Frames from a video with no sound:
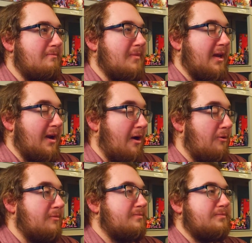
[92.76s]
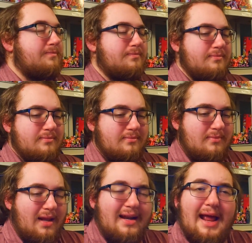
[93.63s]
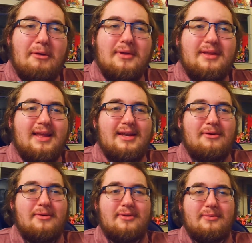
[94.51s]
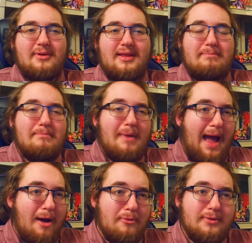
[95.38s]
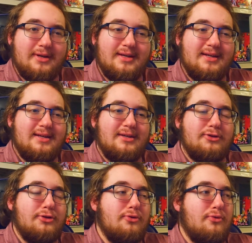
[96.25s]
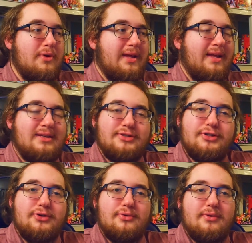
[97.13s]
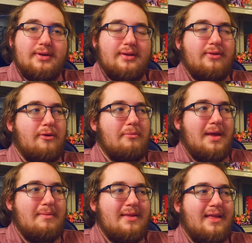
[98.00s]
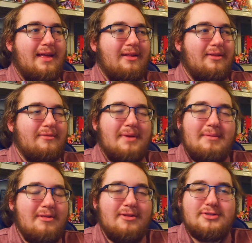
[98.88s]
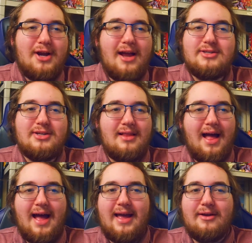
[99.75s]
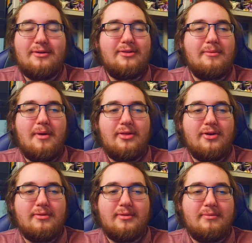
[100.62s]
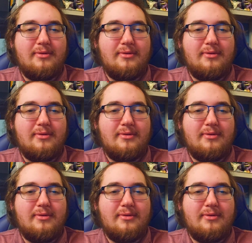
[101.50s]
you know, now Nintendo isn't really bound to it in June, so maybe they'll try July or some other